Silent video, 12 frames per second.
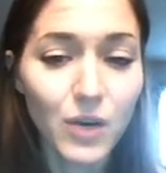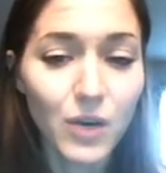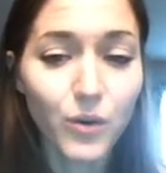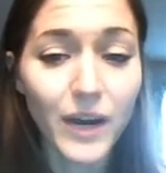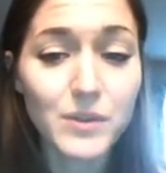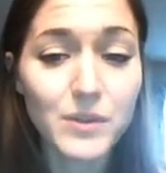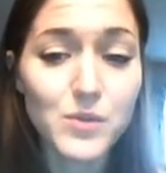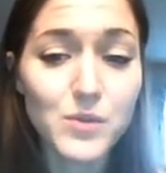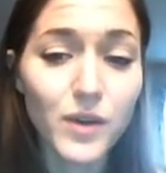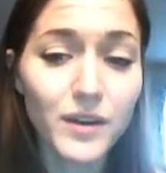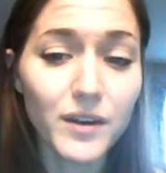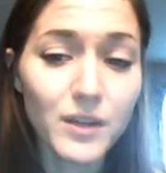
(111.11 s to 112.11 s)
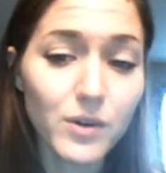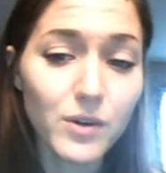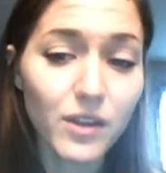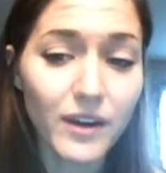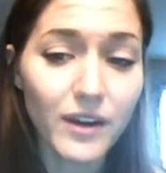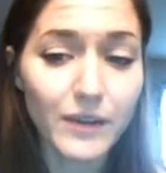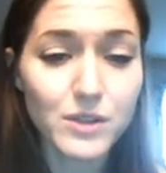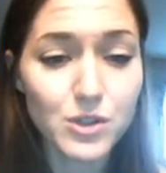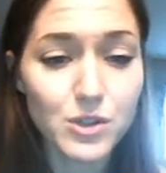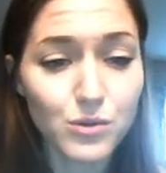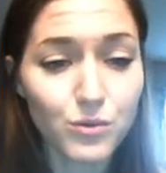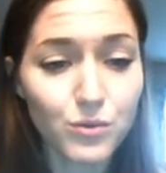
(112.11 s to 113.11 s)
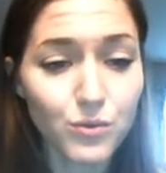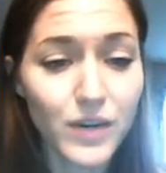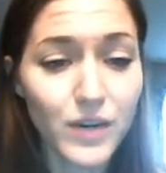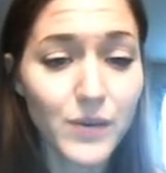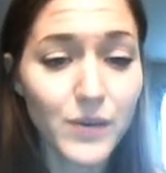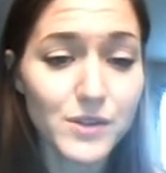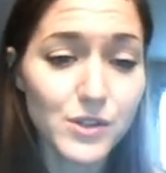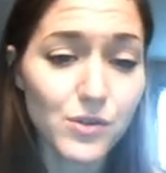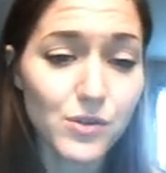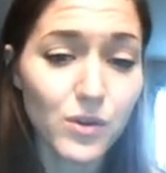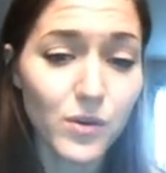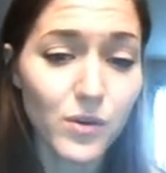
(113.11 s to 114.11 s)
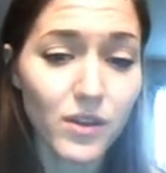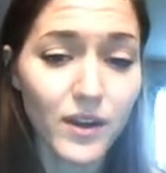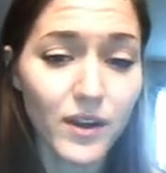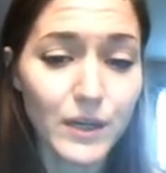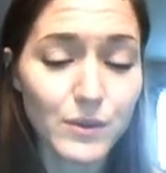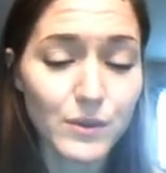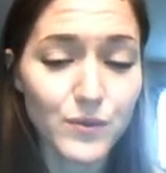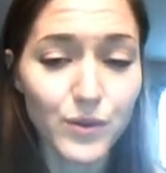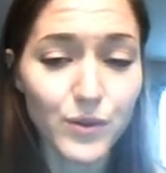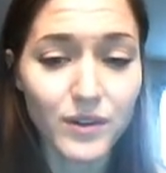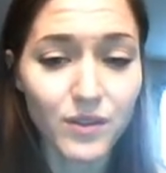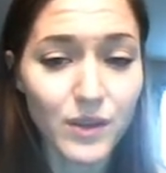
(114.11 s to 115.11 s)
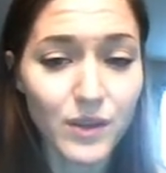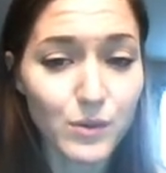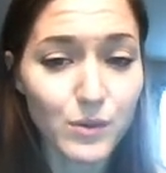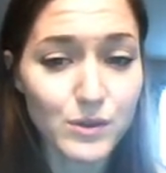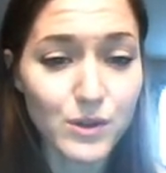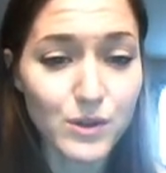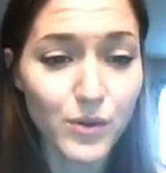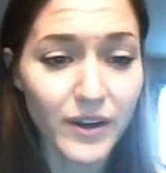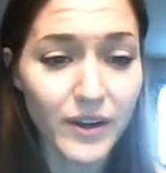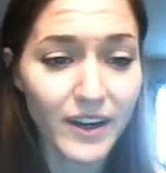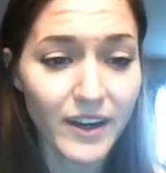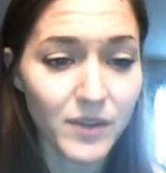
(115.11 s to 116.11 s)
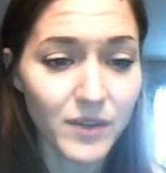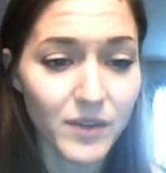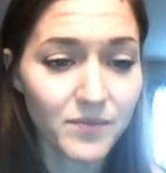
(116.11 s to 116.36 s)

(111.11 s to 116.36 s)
When I was 1, you would have thought I was 2. When I was 2, you would have thought I was 4. There was no way to hide me.